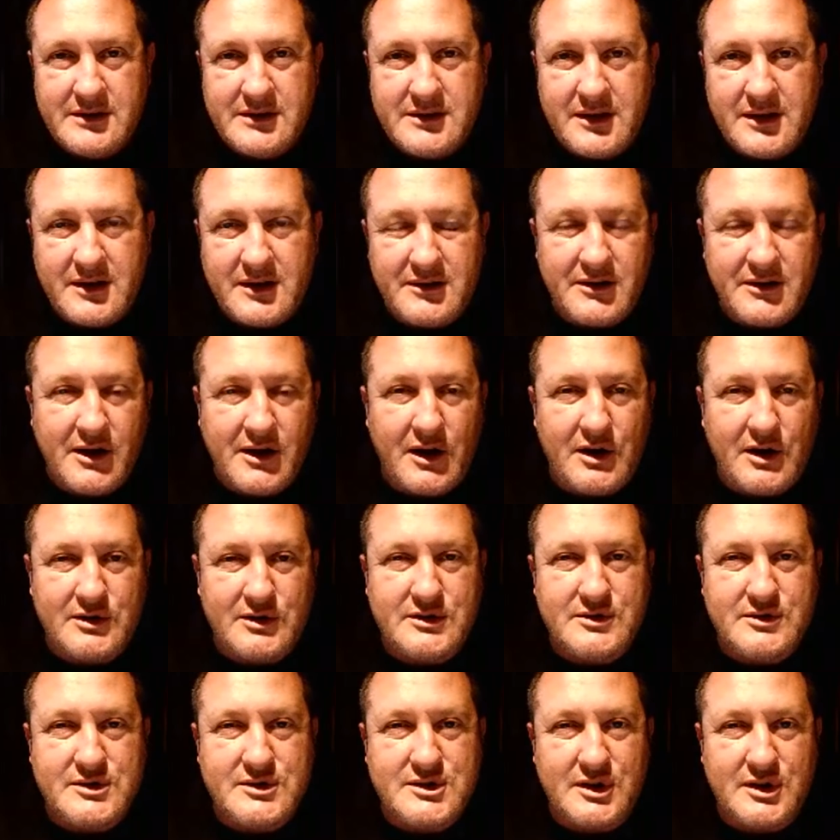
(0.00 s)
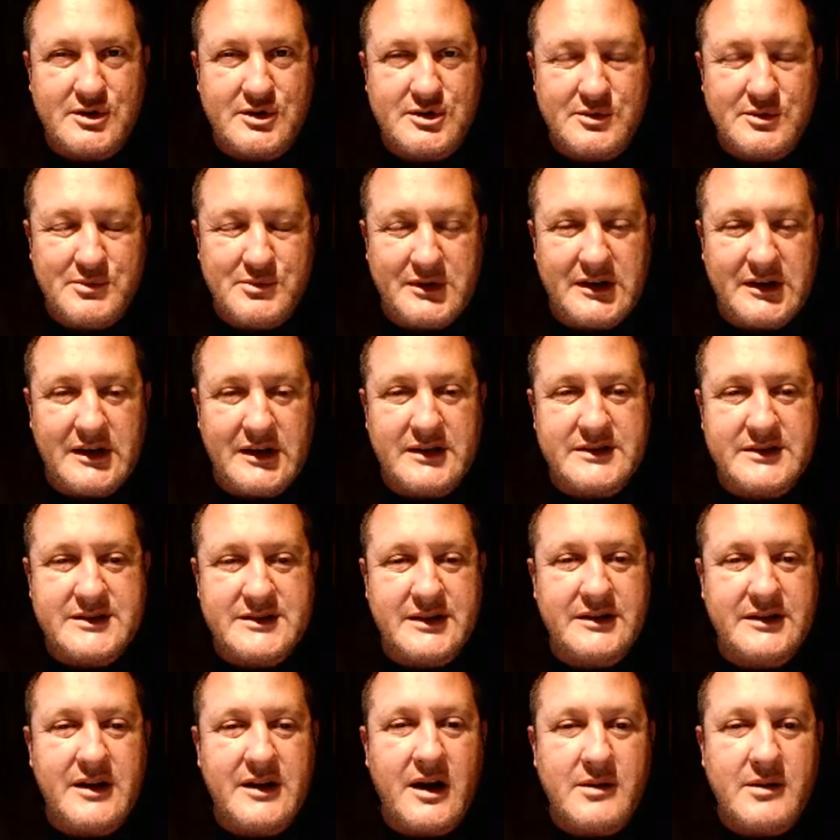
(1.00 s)
They don't go out on social media and
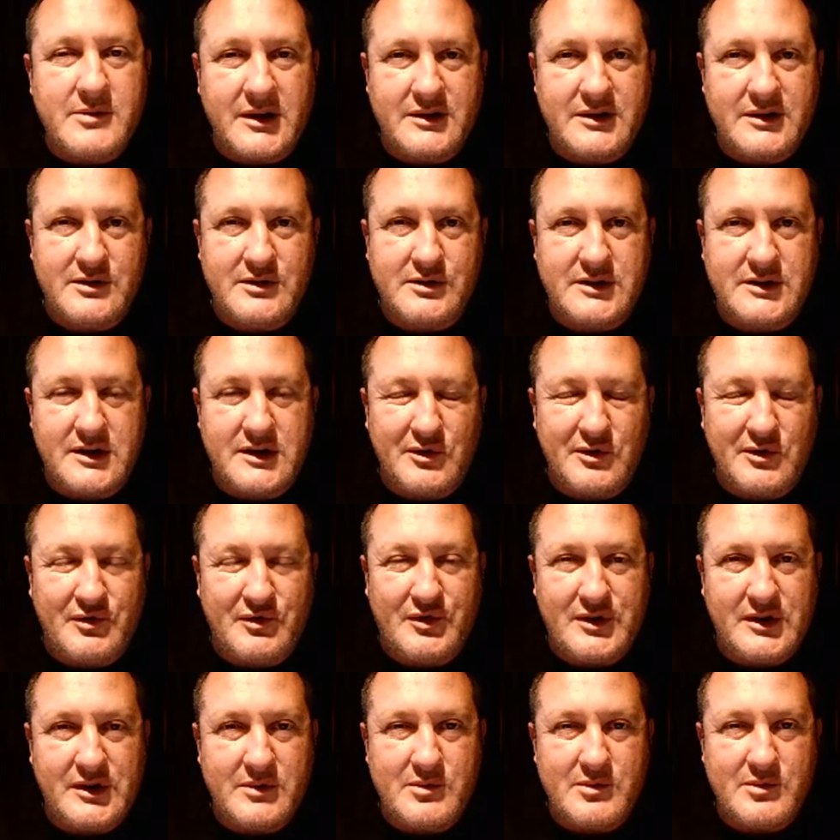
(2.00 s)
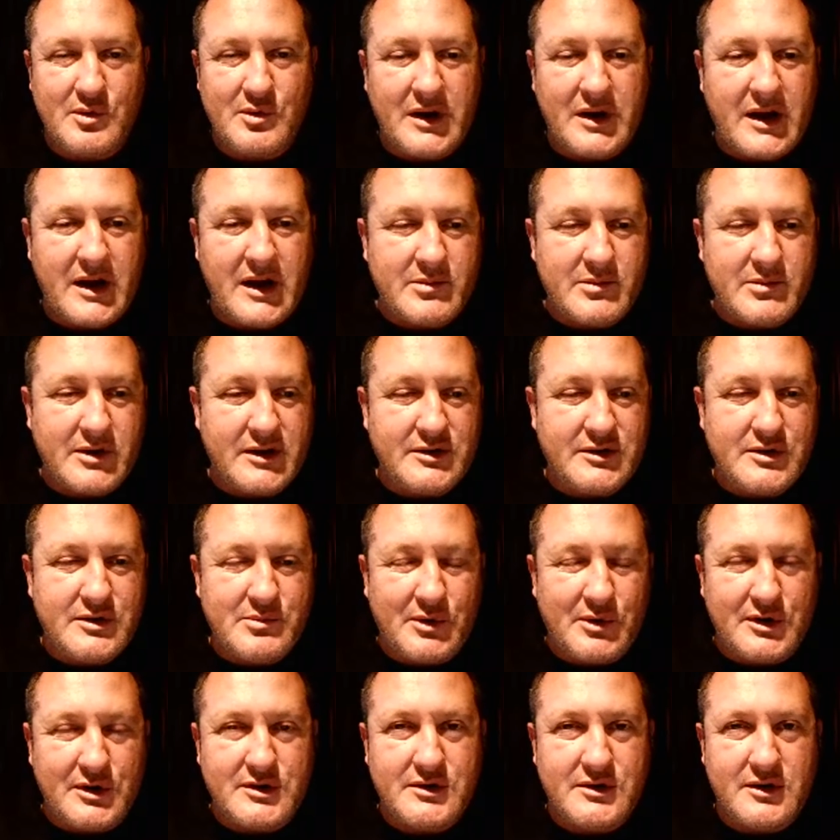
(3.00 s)
say, I'm going to take your freedom away. I'm going to
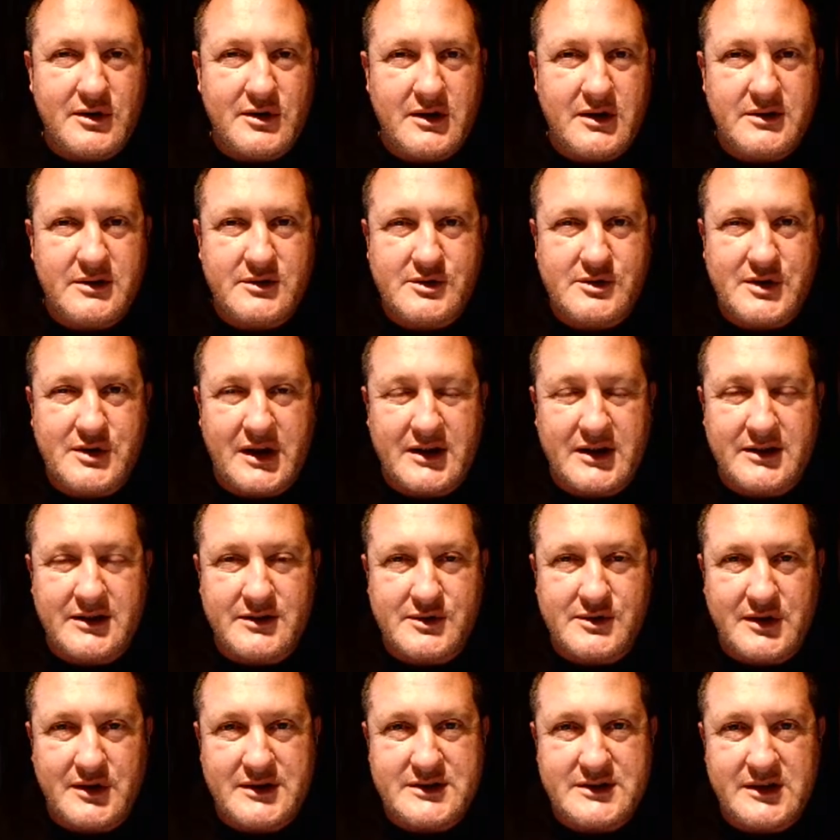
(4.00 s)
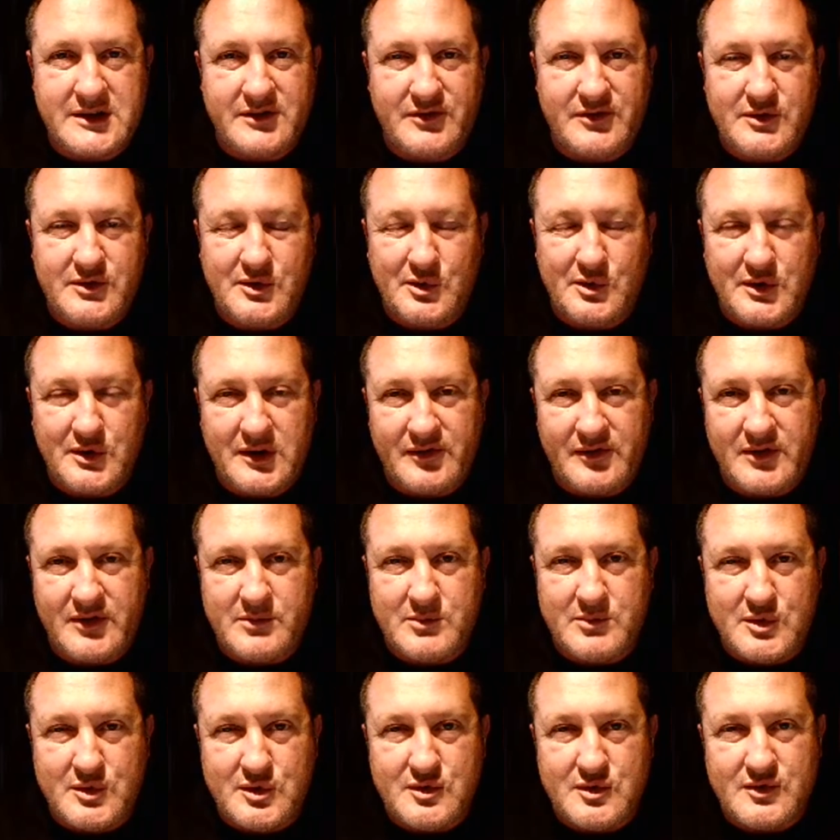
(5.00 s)
monitor and track and trace your every
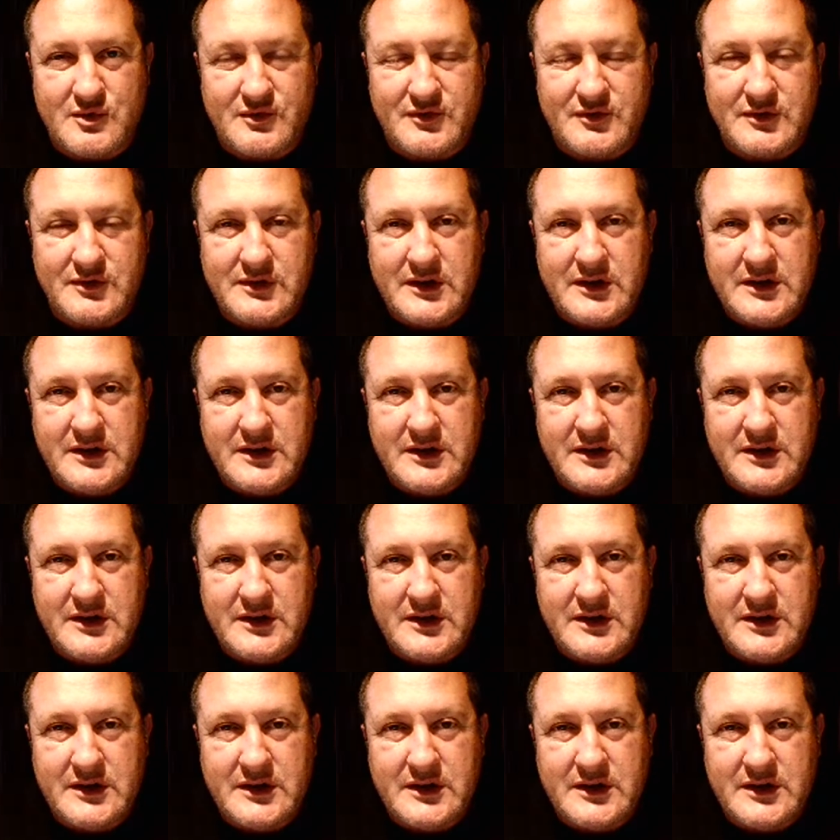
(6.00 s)
move.